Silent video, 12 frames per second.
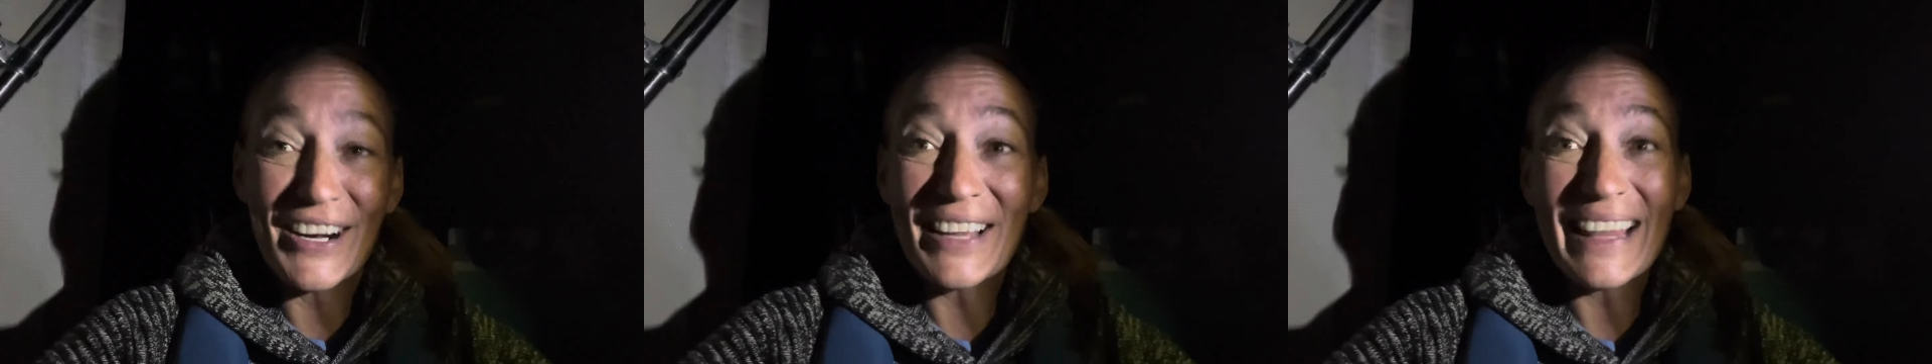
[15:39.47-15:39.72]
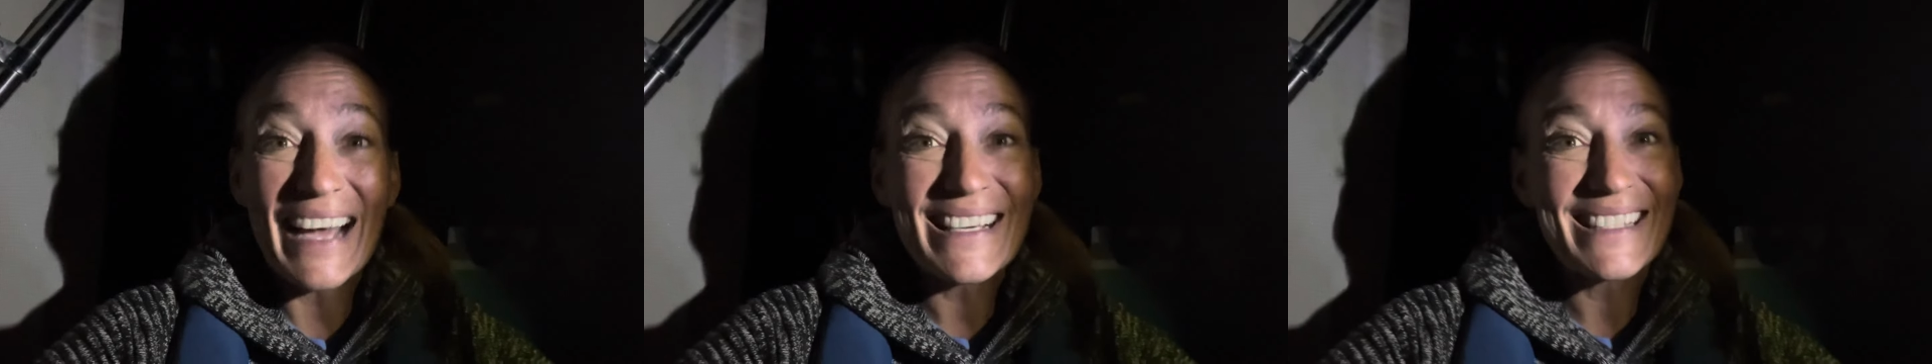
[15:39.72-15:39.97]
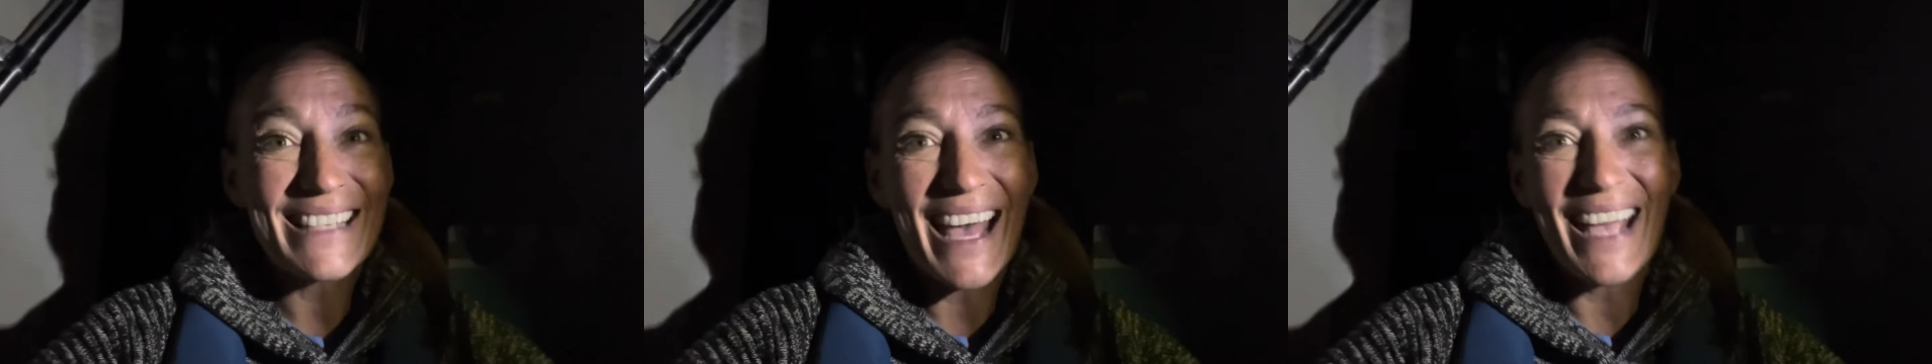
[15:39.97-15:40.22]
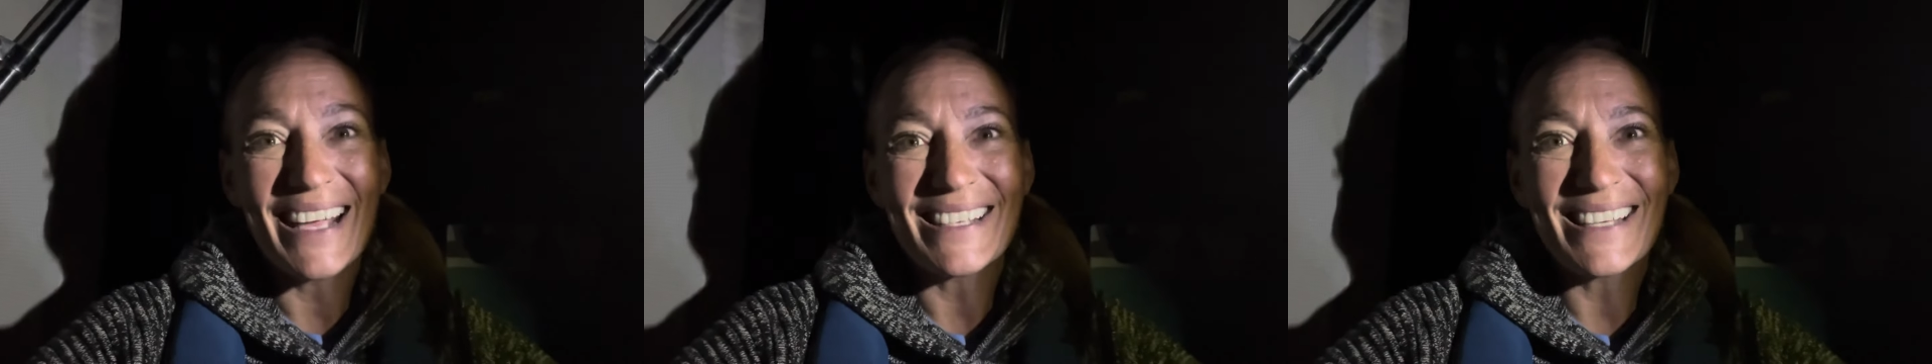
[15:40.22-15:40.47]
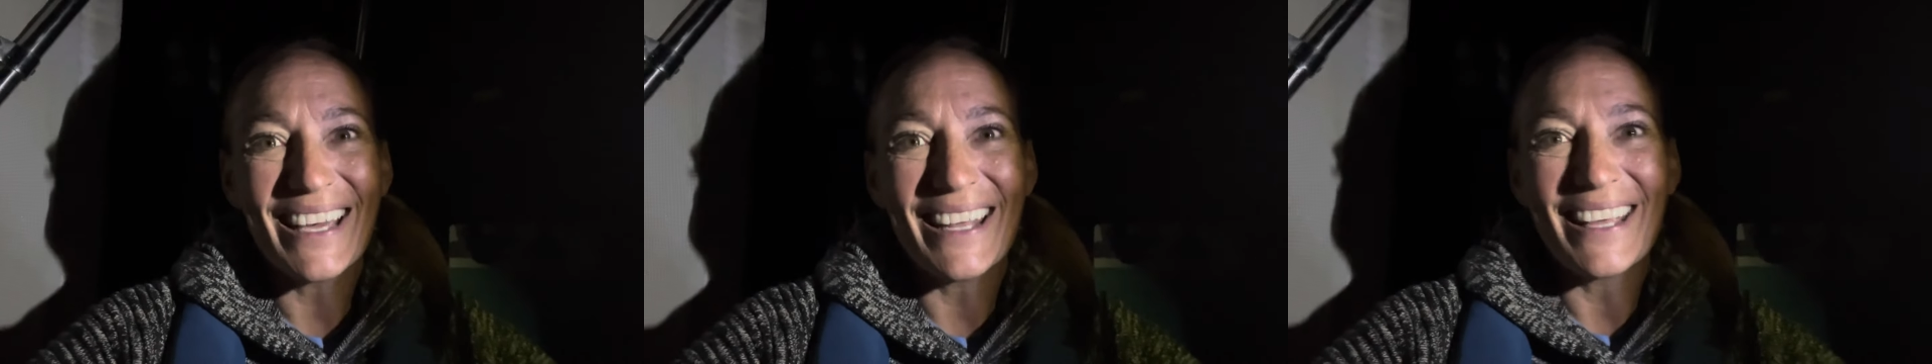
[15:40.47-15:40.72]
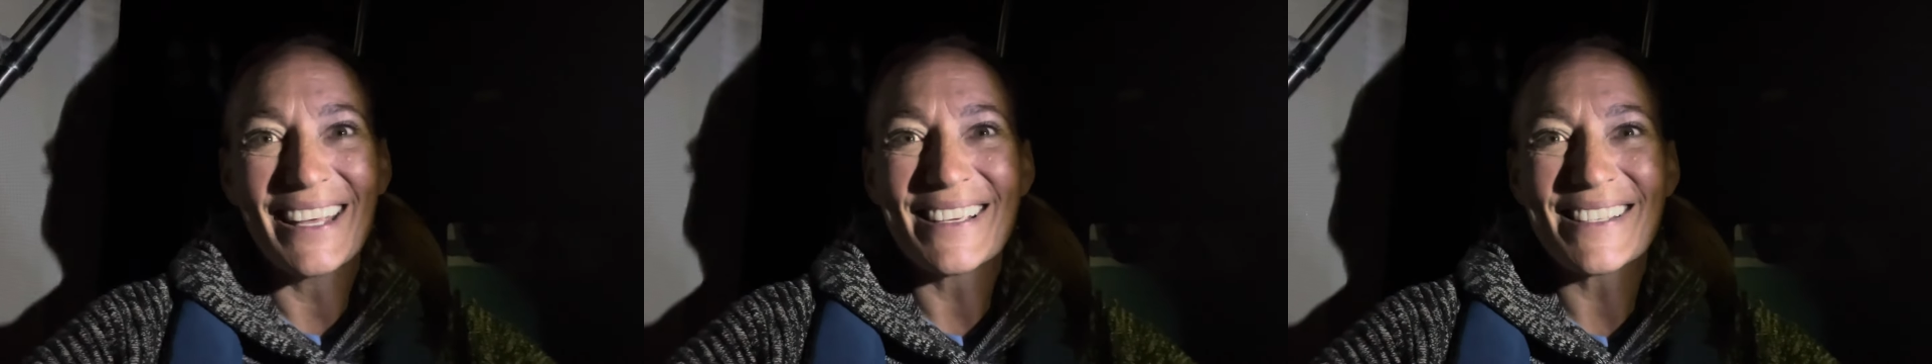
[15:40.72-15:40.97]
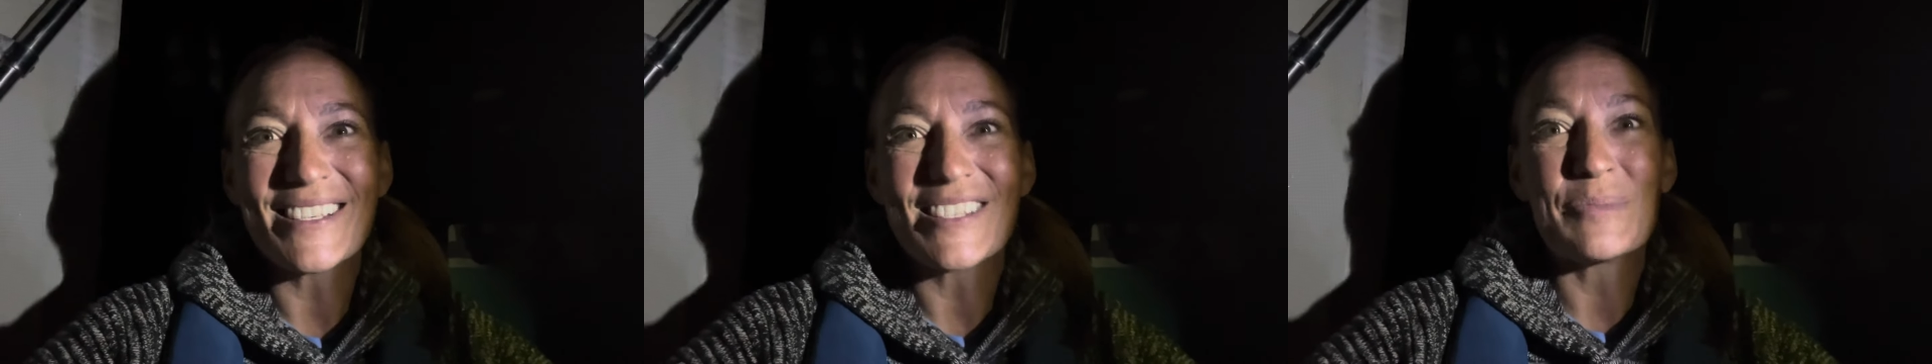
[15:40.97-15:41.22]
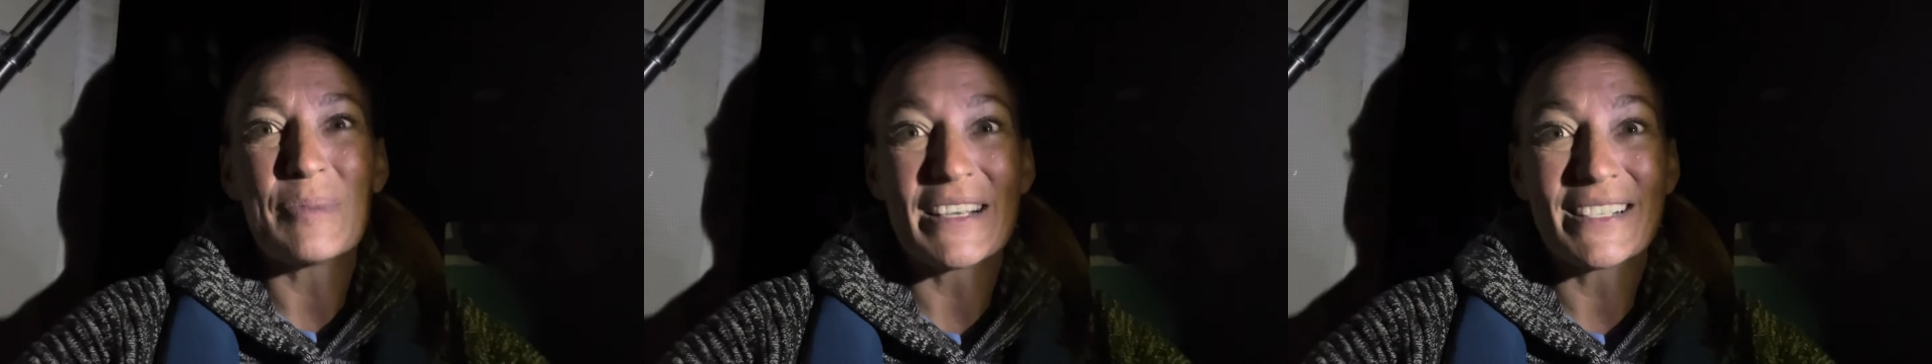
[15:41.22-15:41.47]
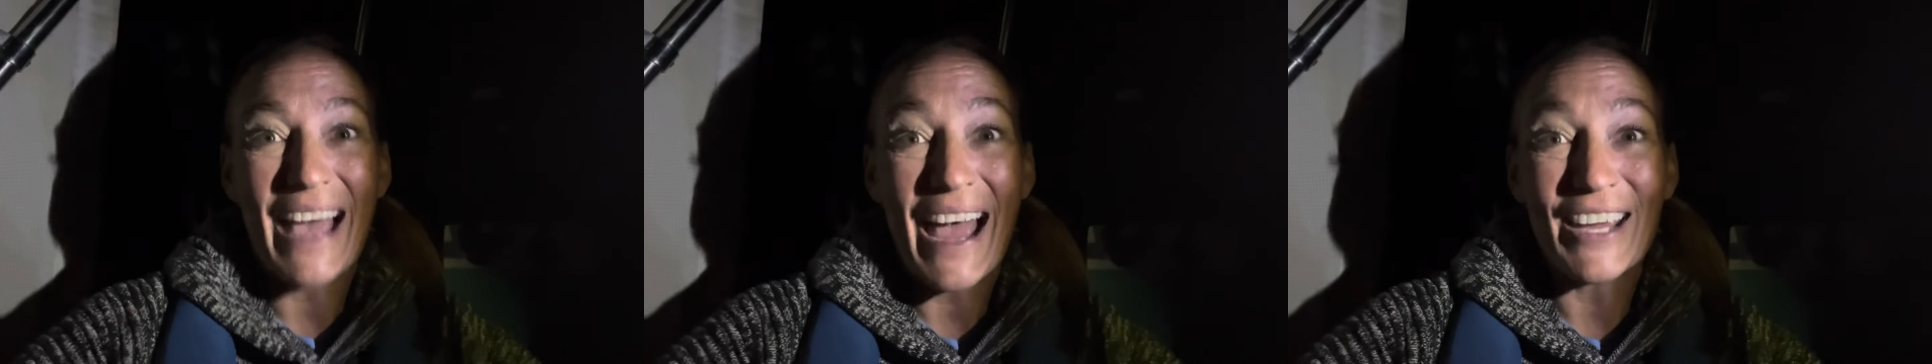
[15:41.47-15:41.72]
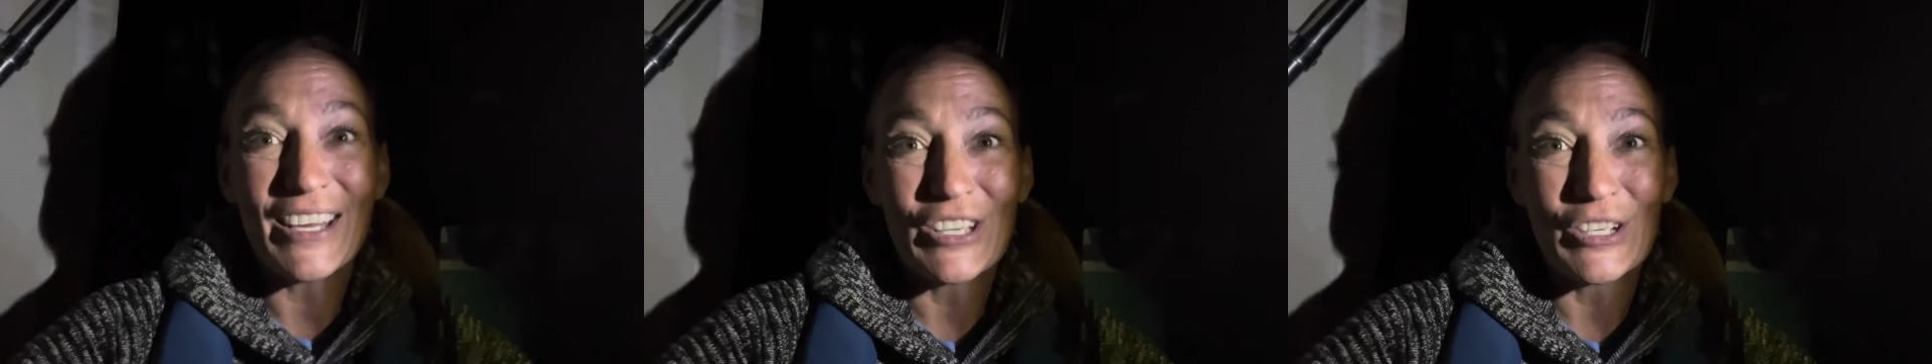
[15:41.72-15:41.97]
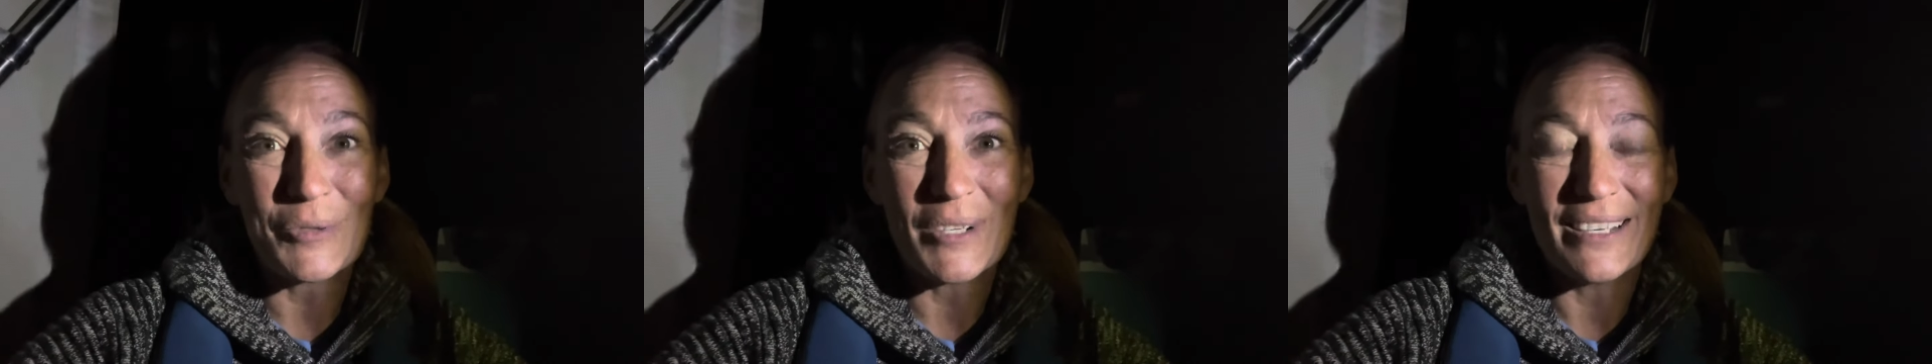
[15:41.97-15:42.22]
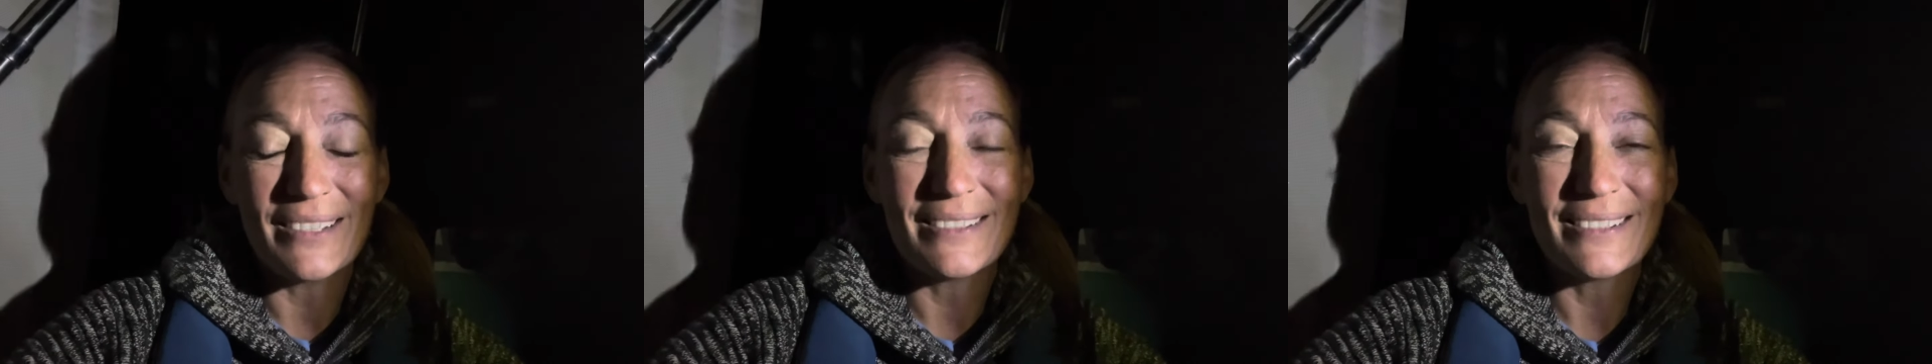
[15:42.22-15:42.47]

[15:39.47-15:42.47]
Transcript: last night and it is a spectacular one.